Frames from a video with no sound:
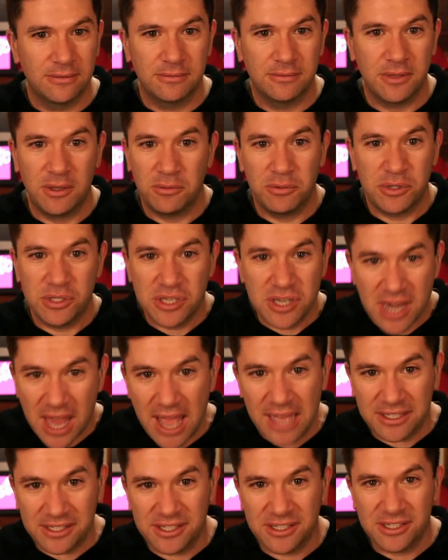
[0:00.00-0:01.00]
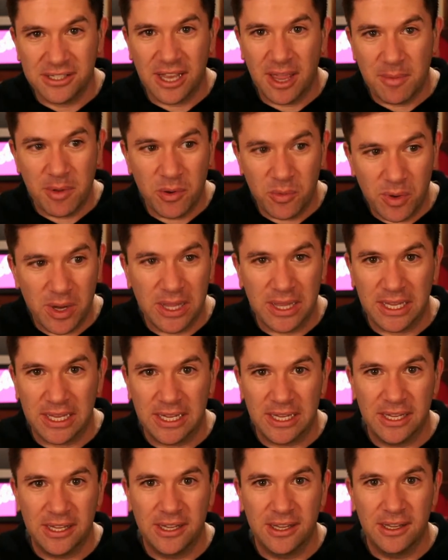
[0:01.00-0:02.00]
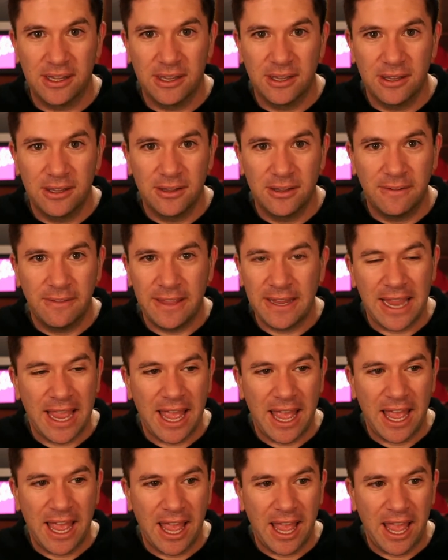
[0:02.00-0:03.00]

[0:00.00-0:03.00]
It was nuts. I mean, really. Like,